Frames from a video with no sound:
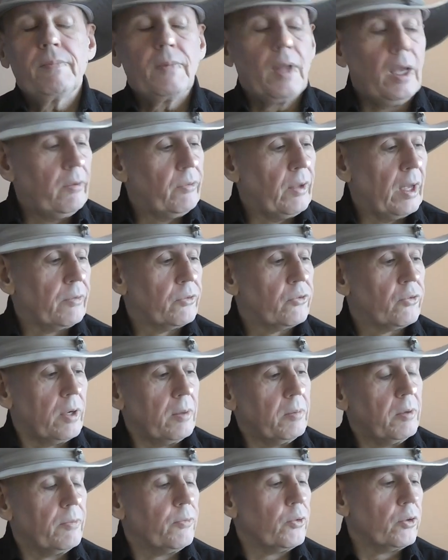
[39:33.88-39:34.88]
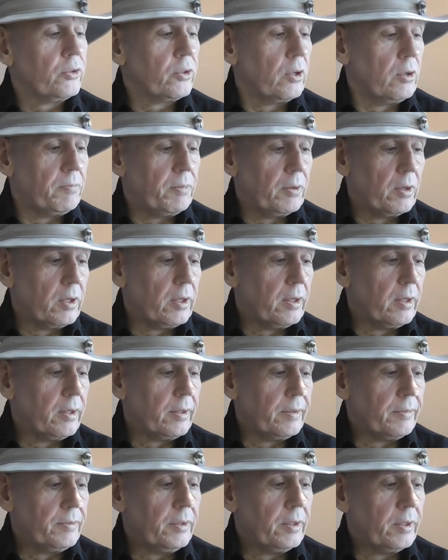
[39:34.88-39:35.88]
If they have trouble, for
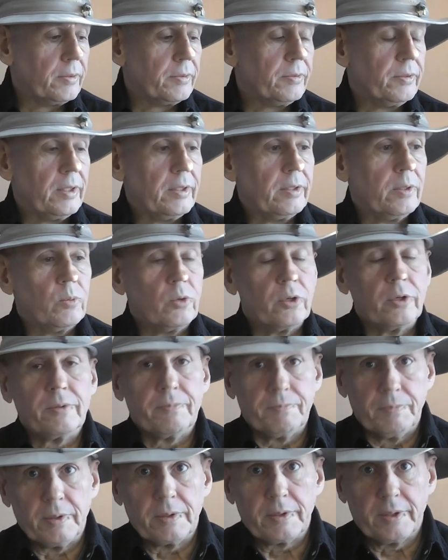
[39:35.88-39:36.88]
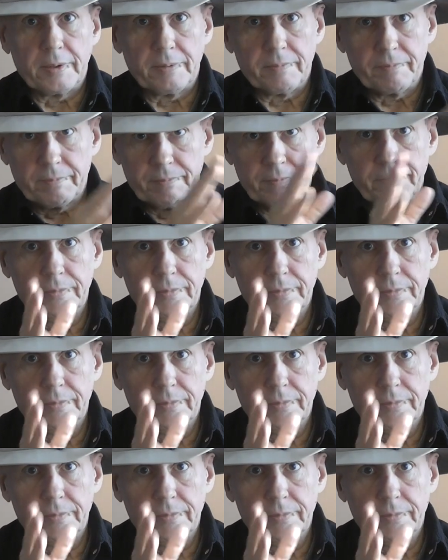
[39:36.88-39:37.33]
example, seeing the word, they can